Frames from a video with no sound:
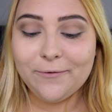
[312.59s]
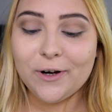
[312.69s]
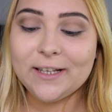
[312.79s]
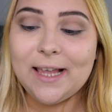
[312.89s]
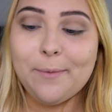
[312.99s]
For
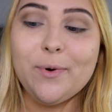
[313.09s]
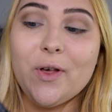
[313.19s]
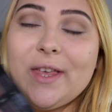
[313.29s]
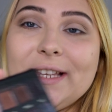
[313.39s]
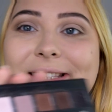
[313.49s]

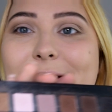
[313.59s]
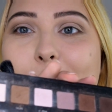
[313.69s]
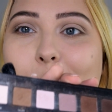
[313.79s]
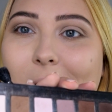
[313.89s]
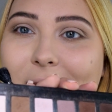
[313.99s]
example, this
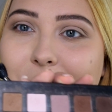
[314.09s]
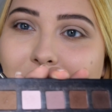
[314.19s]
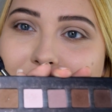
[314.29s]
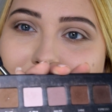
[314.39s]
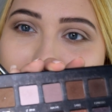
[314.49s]
white
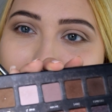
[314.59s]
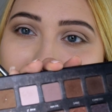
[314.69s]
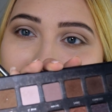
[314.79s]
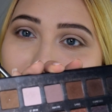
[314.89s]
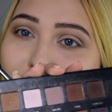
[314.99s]
one
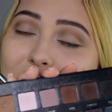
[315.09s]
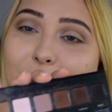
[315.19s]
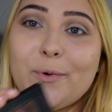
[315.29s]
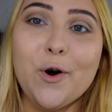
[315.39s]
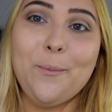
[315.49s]
from the
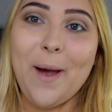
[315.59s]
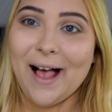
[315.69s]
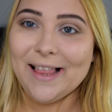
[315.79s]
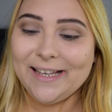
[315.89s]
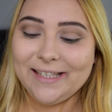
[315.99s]
Lorac Pro
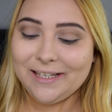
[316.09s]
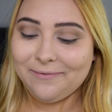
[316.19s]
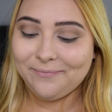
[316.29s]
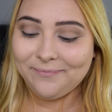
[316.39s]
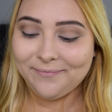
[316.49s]
Palette.